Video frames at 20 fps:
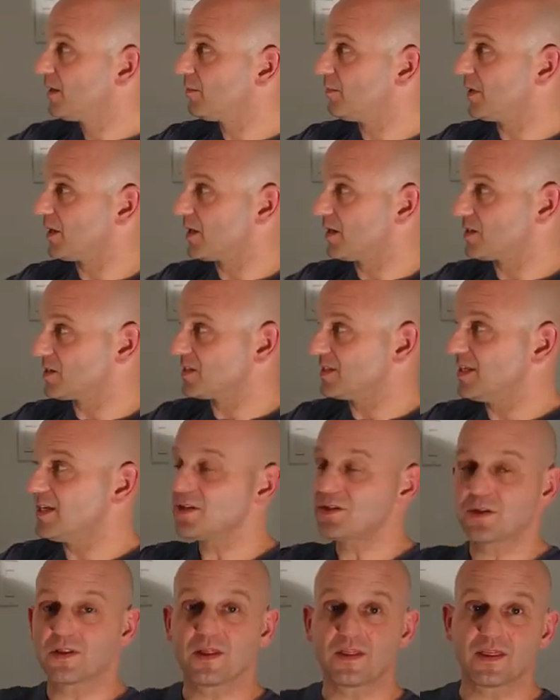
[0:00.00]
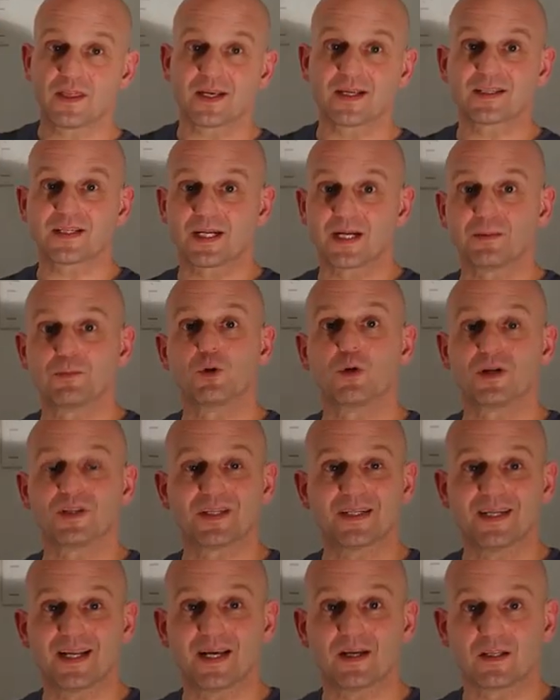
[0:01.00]
because these are the things that I'm going
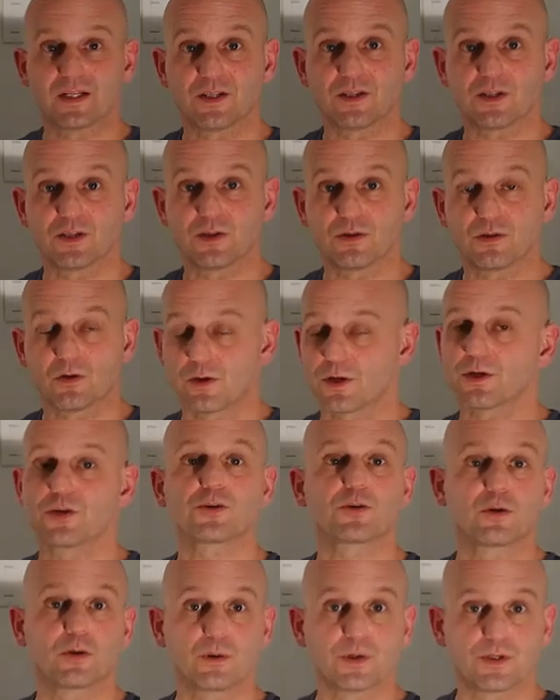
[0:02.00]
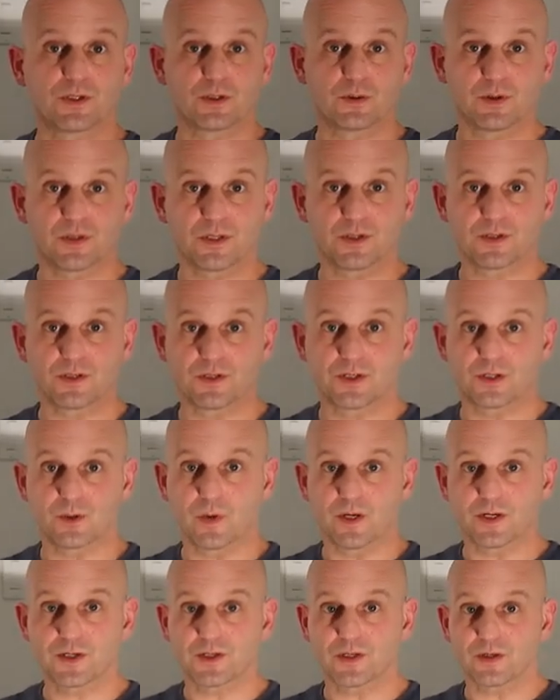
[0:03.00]
to nail into or to screw into in this
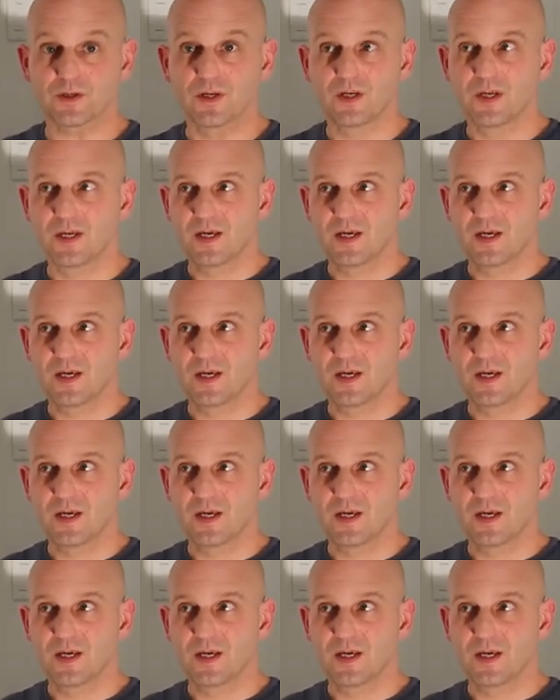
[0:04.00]
situation